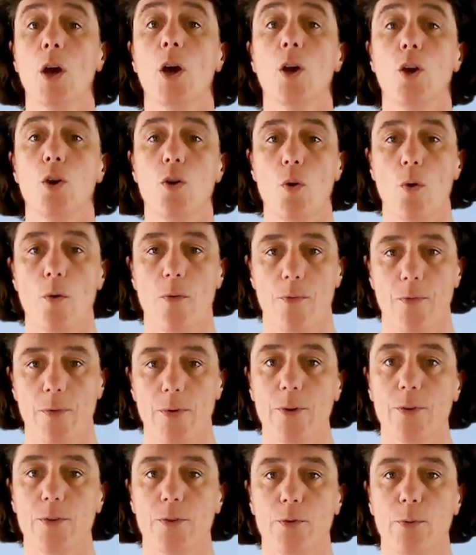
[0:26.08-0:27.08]
Your
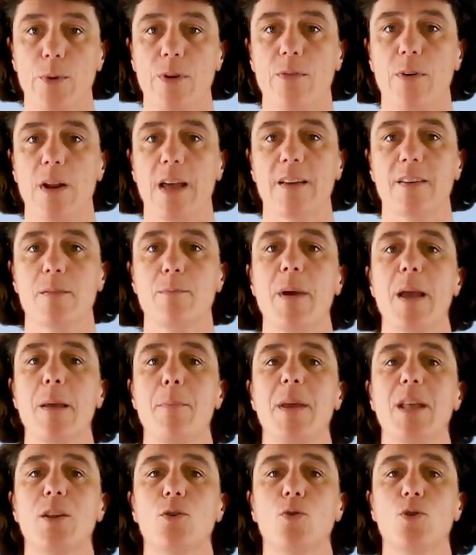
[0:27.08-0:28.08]
first reflex may
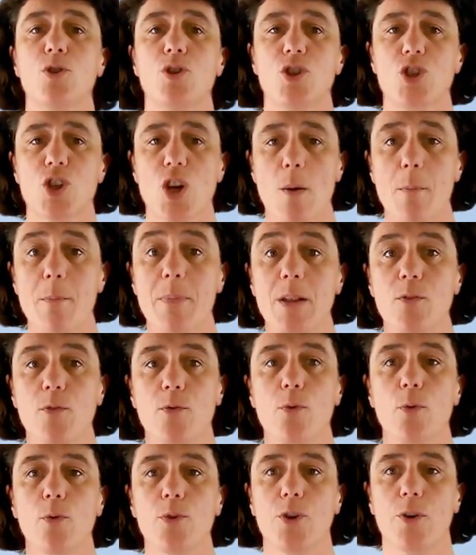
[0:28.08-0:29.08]
be to jump in
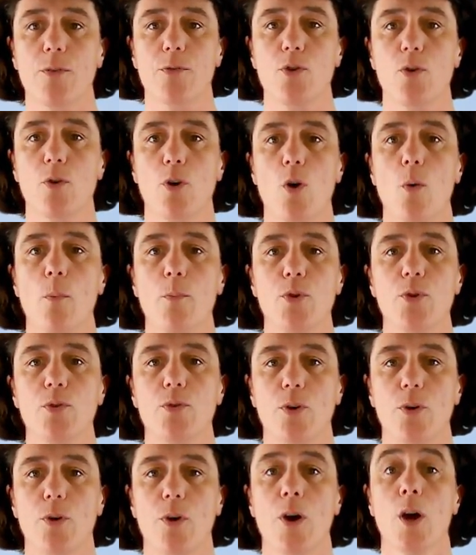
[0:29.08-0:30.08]
front of your
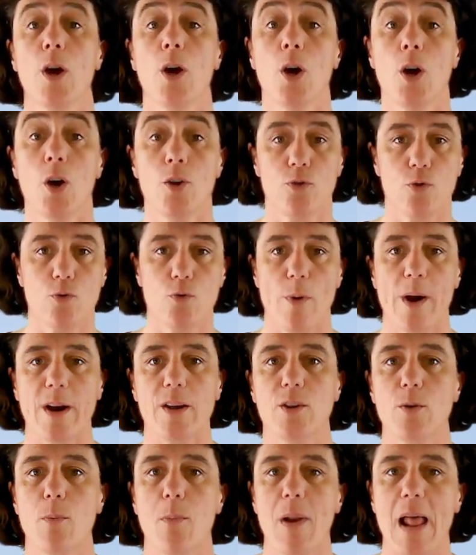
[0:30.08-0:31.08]
computer to
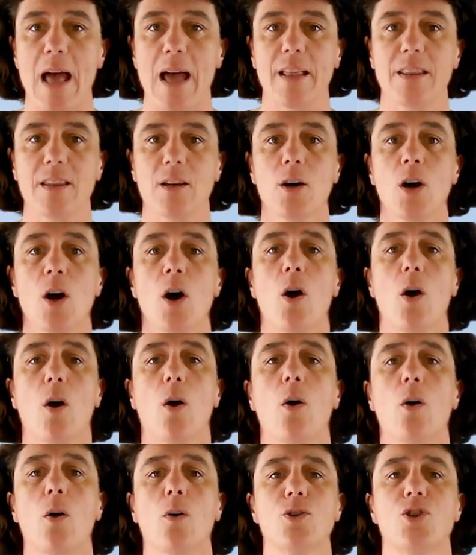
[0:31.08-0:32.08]
write a plan
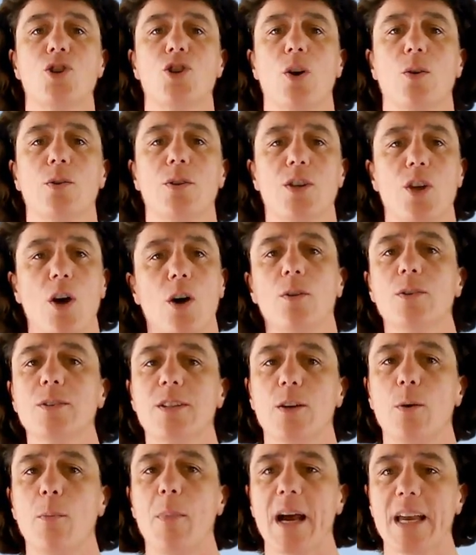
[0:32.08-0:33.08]
or jot down
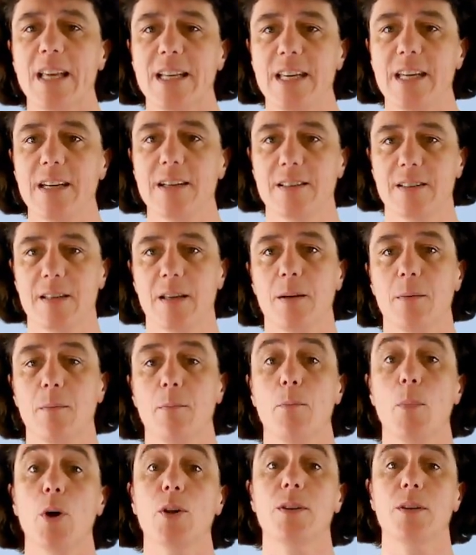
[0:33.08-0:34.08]
some ideas.
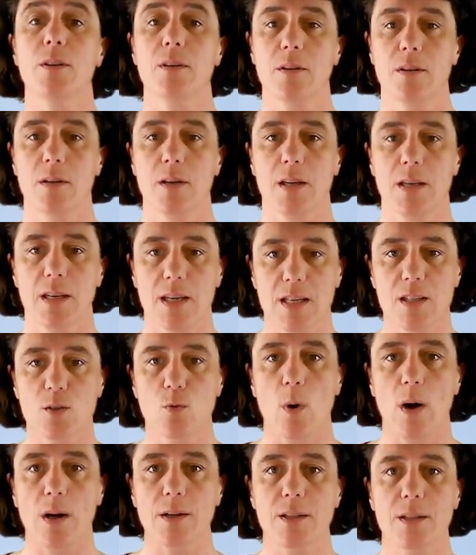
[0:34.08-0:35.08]
But guess
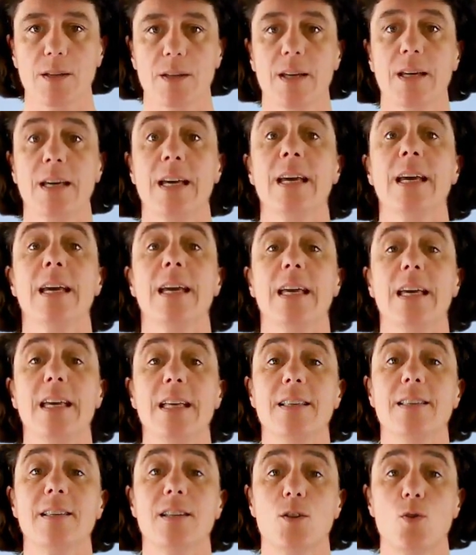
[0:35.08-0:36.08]
what?
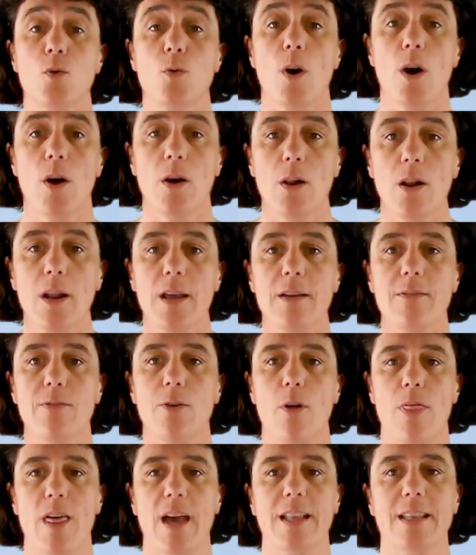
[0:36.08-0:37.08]
It's too early
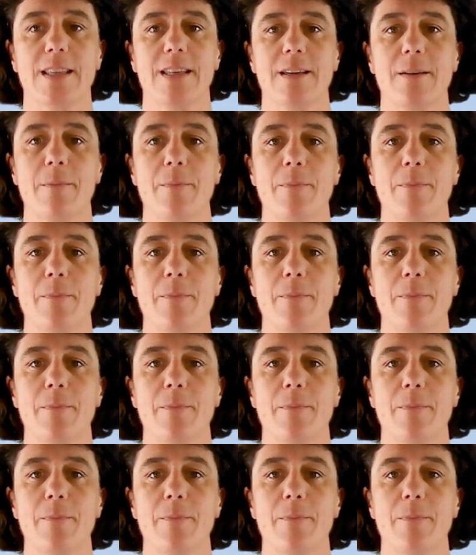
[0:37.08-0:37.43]
for that.